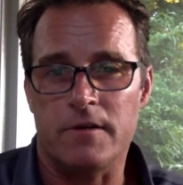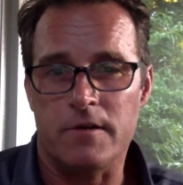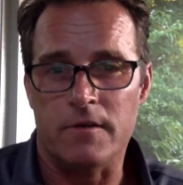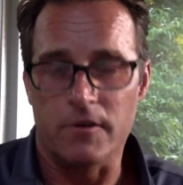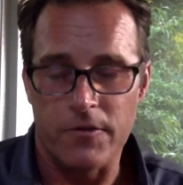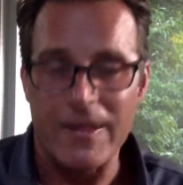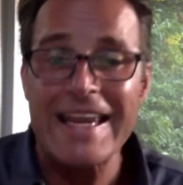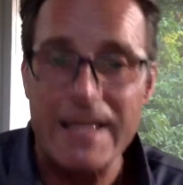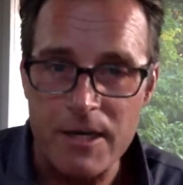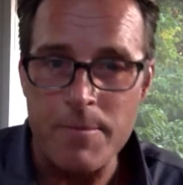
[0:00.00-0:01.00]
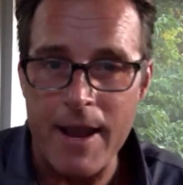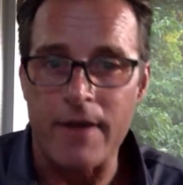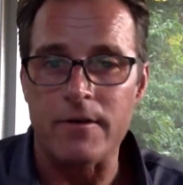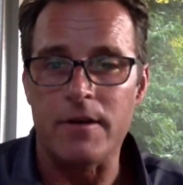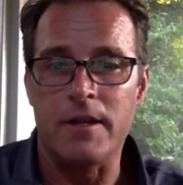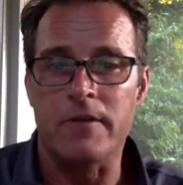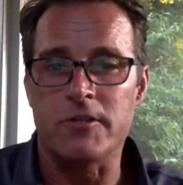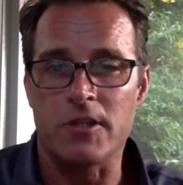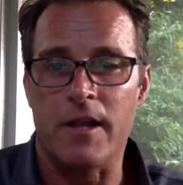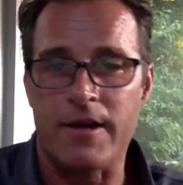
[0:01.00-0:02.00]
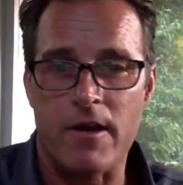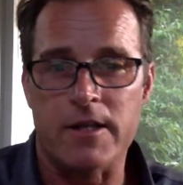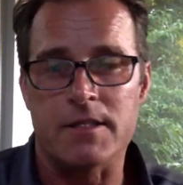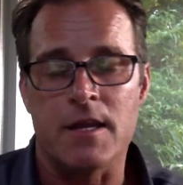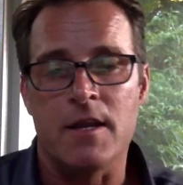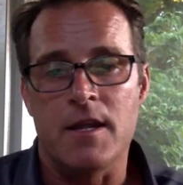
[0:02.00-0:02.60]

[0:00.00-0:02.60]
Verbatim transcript: you're thinking about here in July and August.